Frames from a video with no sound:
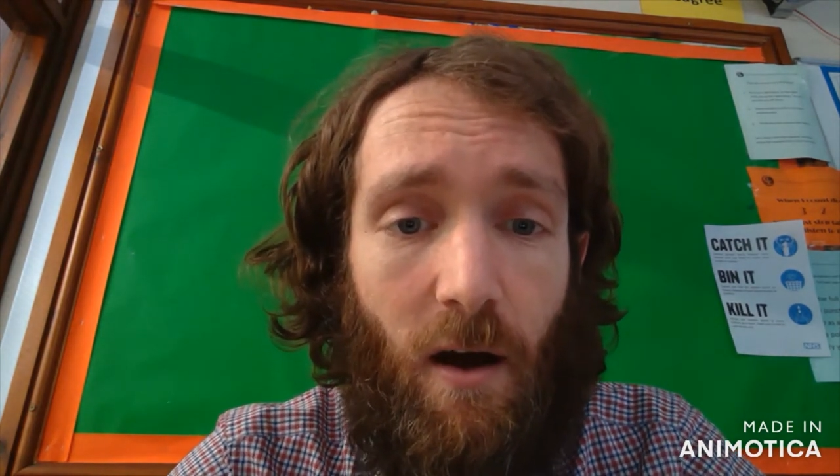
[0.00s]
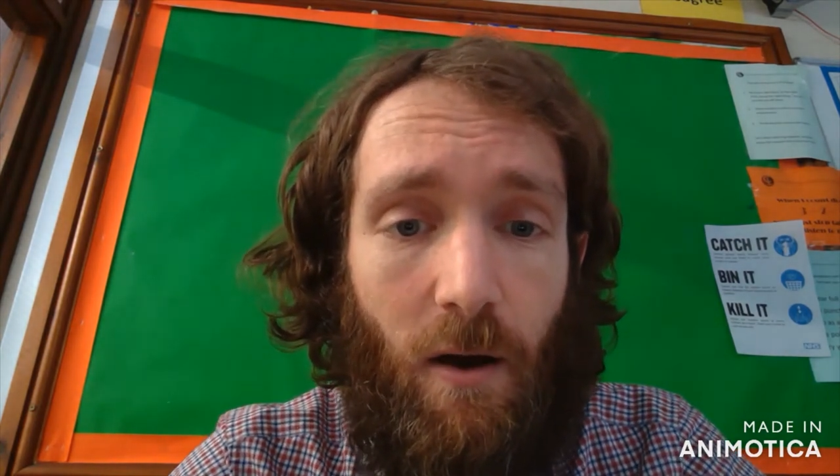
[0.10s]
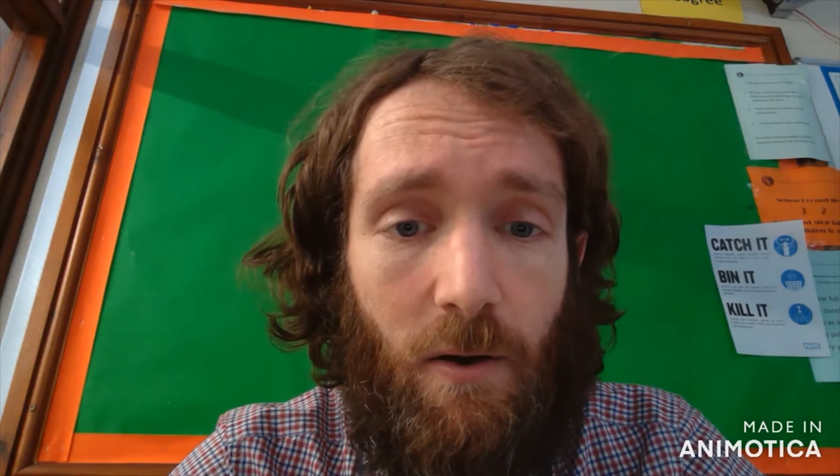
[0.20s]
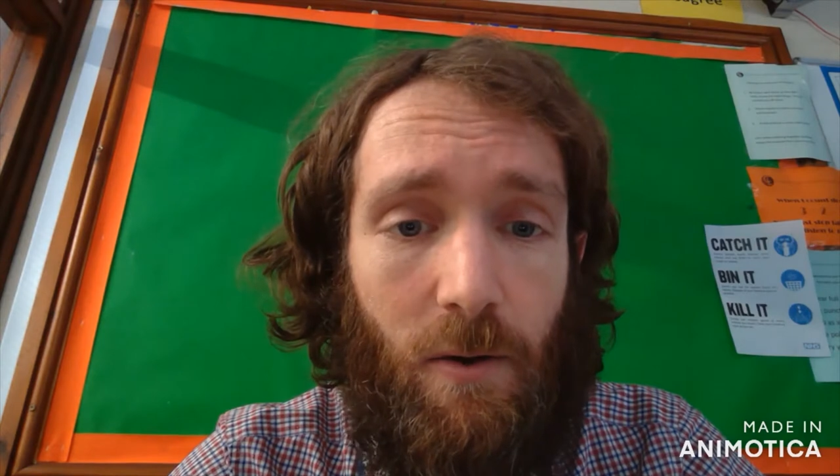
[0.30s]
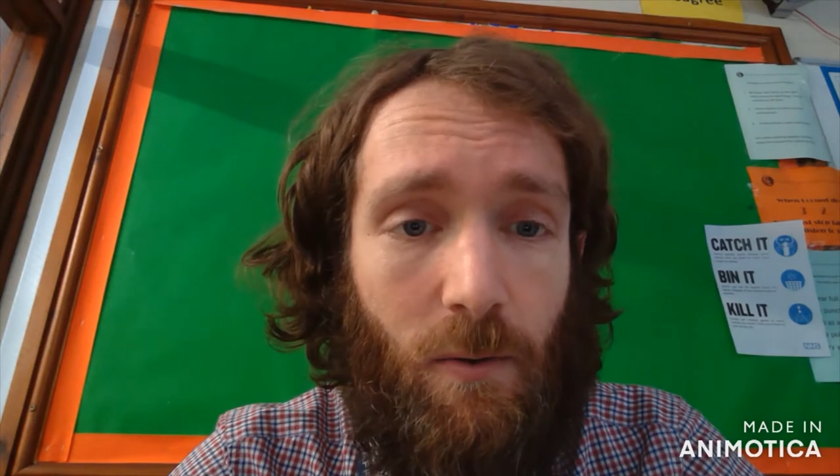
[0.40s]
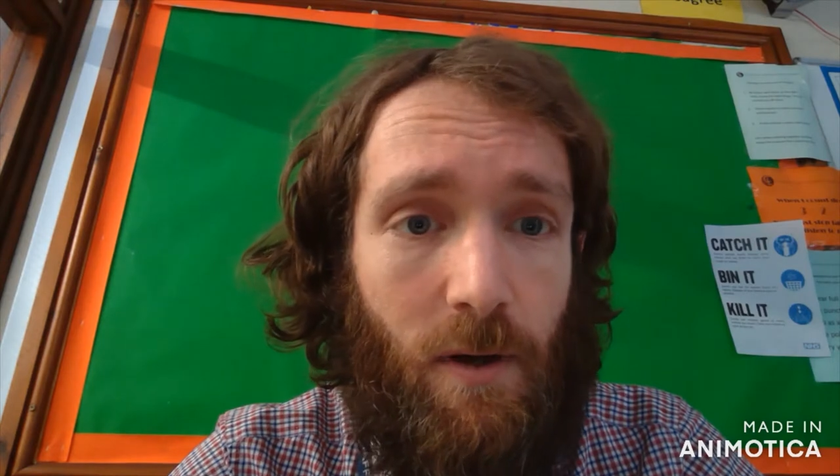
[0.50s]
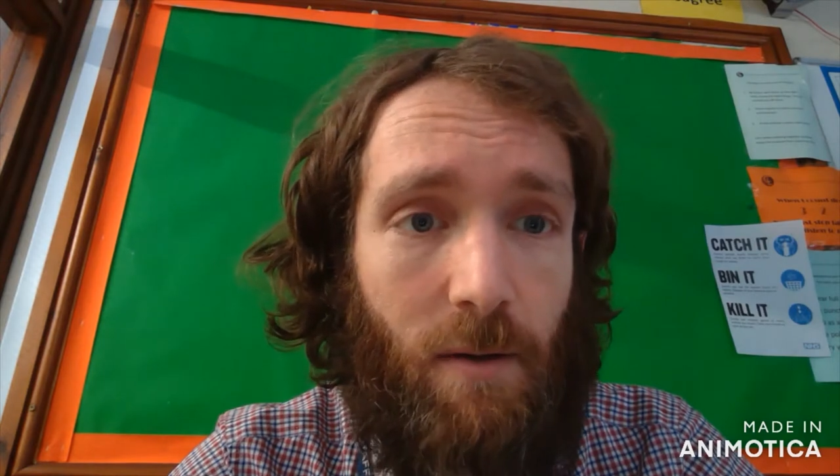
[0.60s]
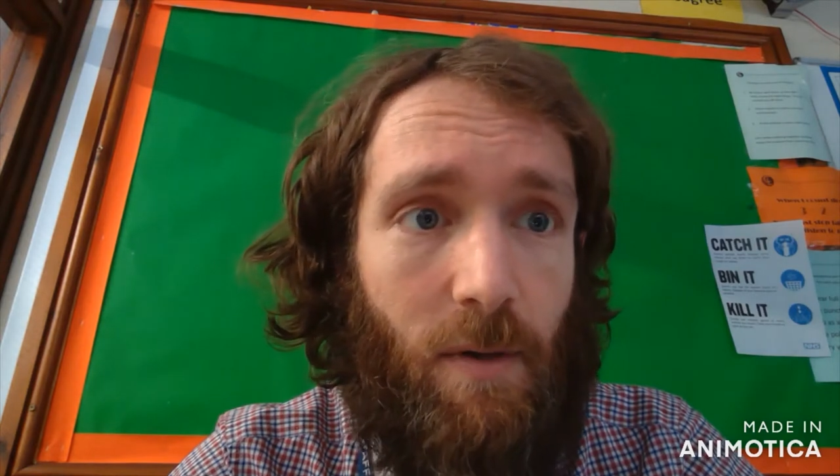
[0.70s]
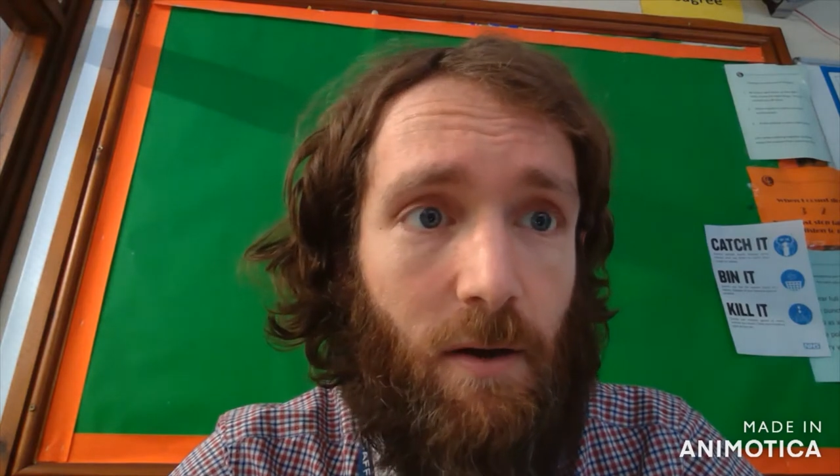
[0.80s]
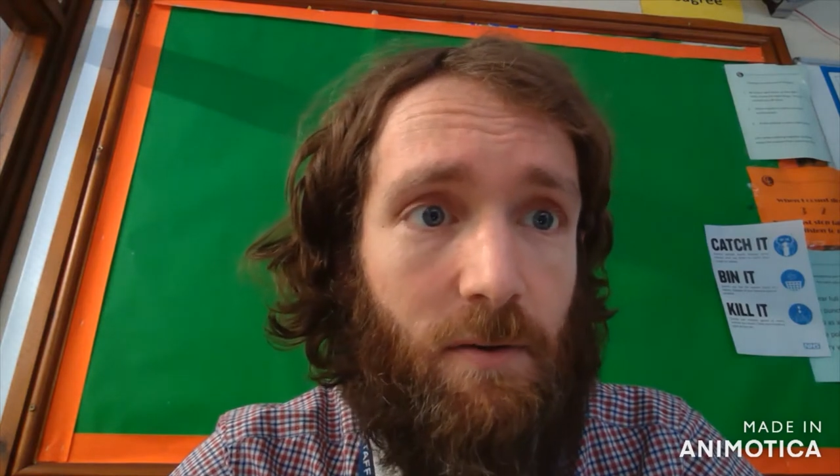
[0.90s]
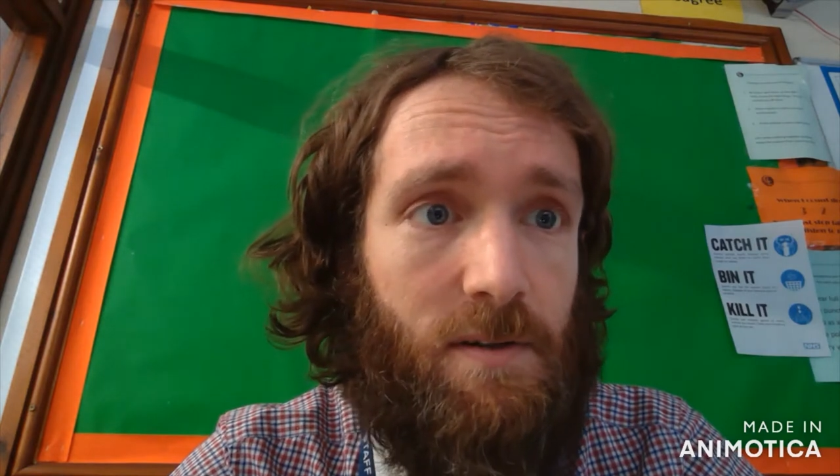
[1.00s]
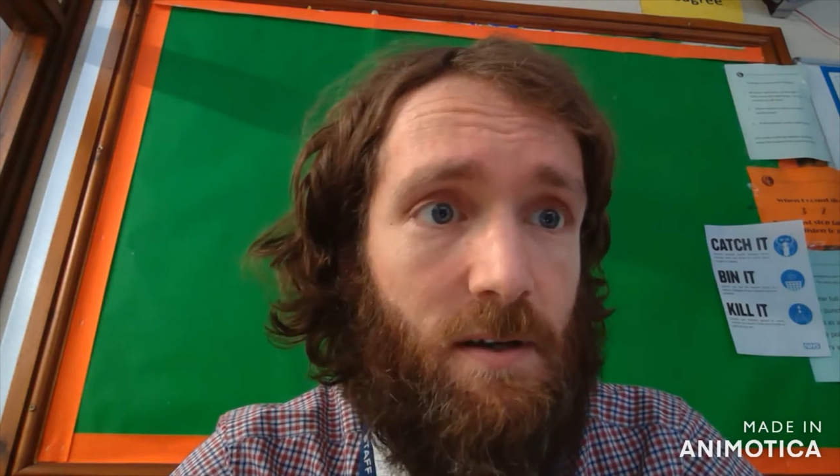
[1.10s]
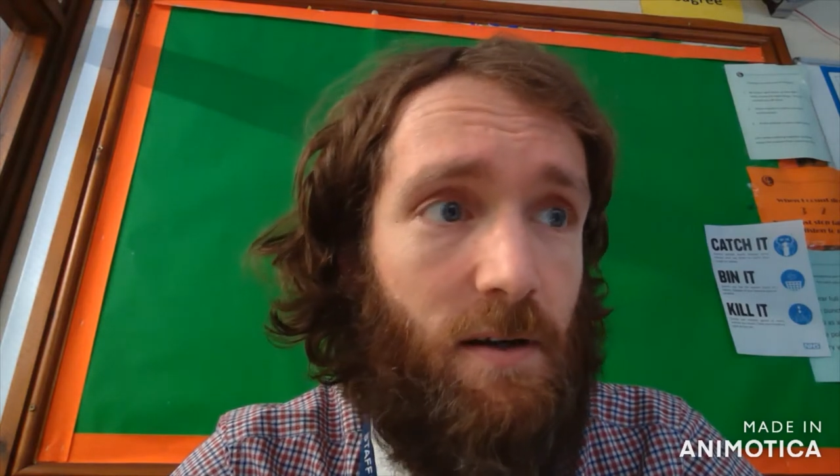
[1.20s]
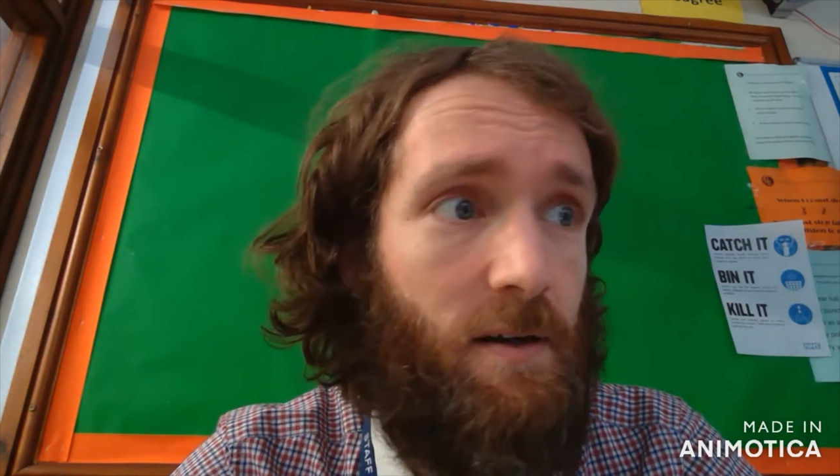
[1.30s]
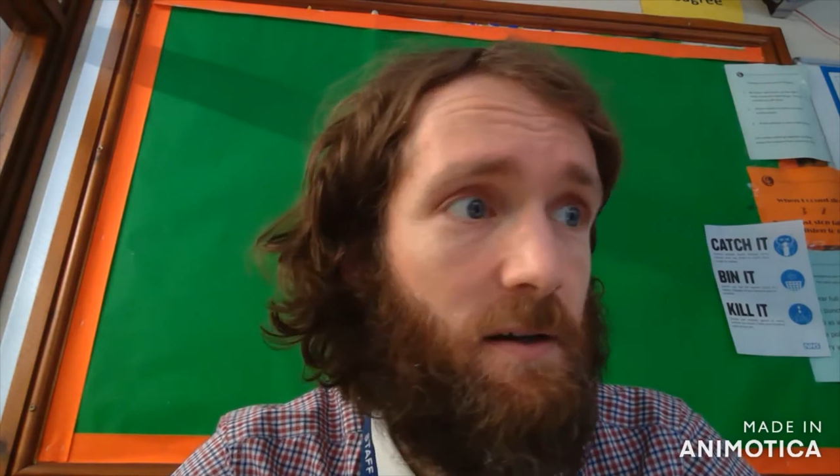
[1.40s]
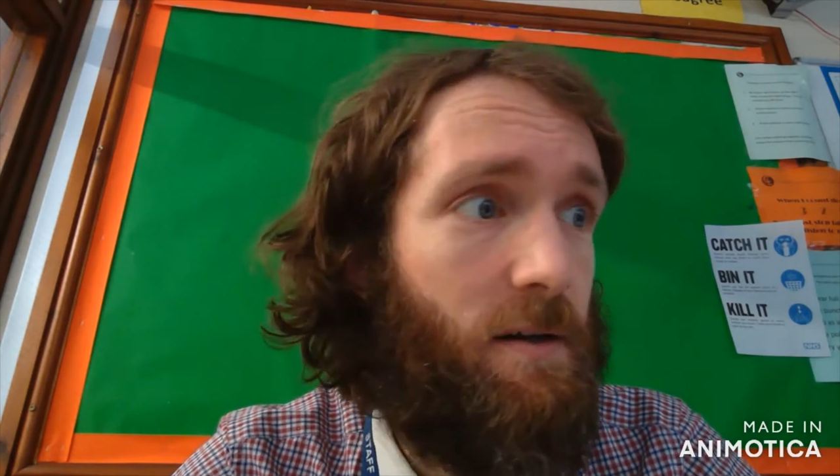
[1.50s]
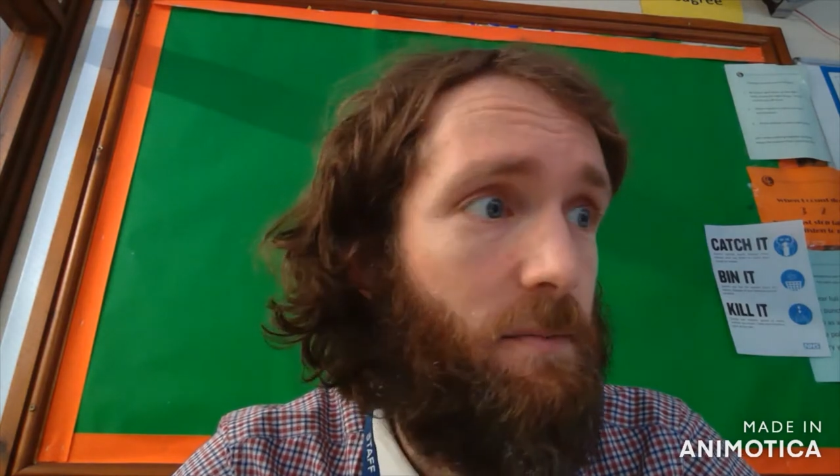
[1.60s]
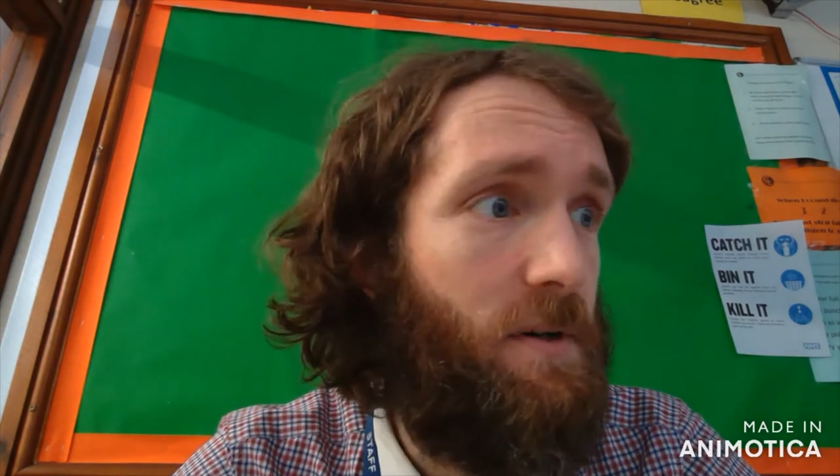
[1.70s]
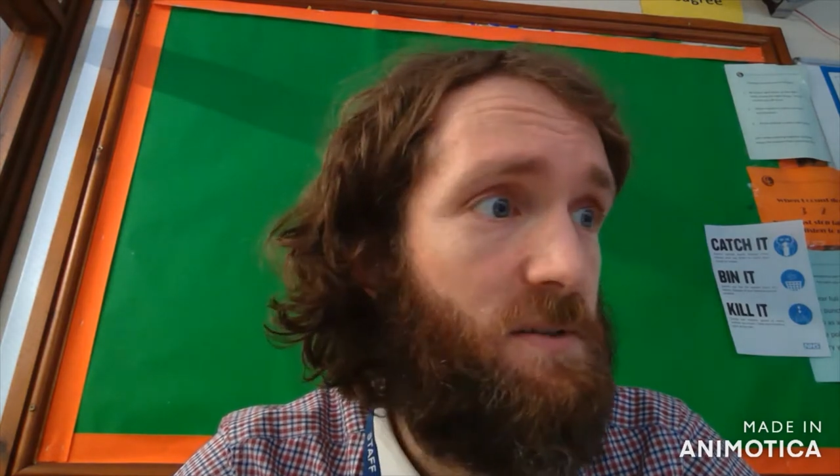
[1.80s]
arguing about um,